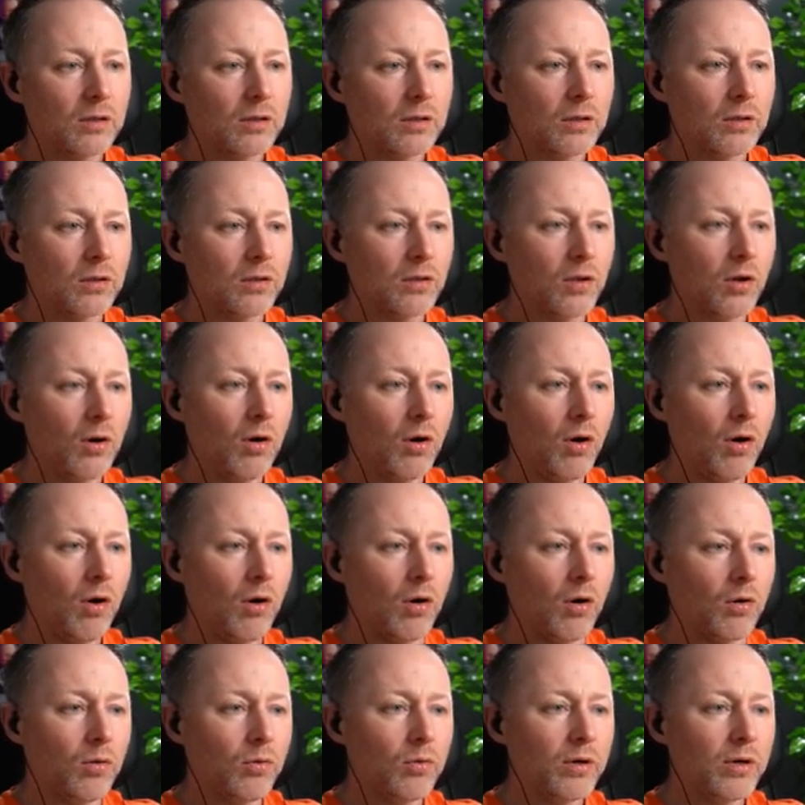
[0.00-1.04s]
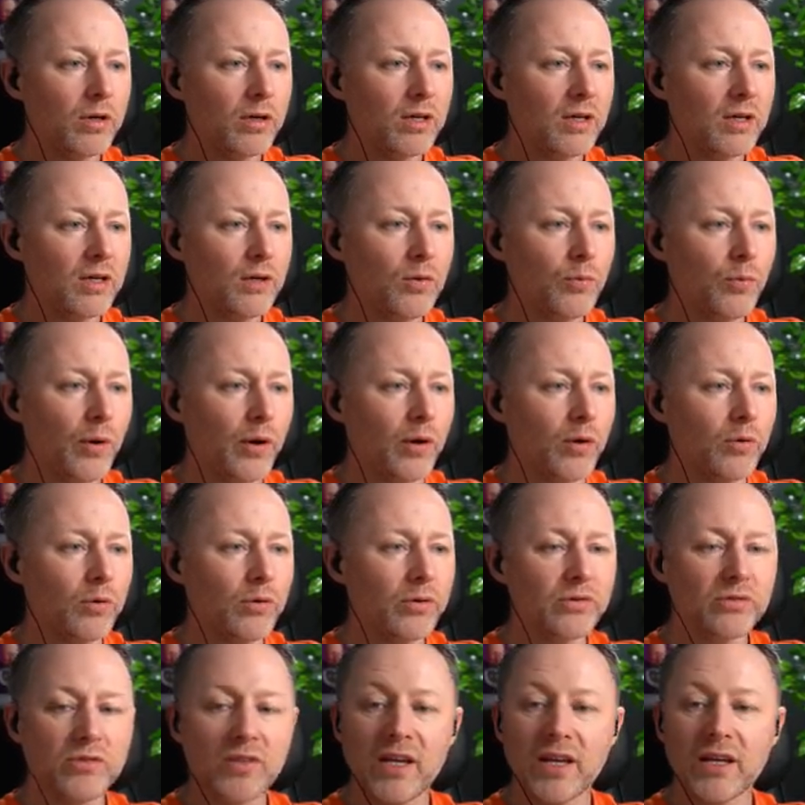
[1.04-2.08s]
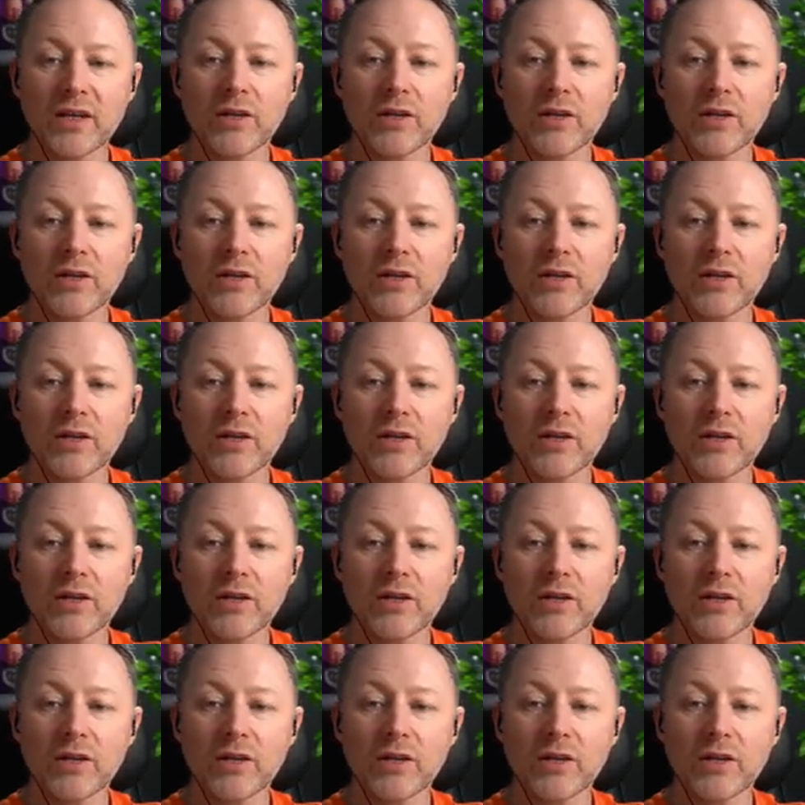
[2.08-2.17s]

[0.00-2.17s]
not all he will take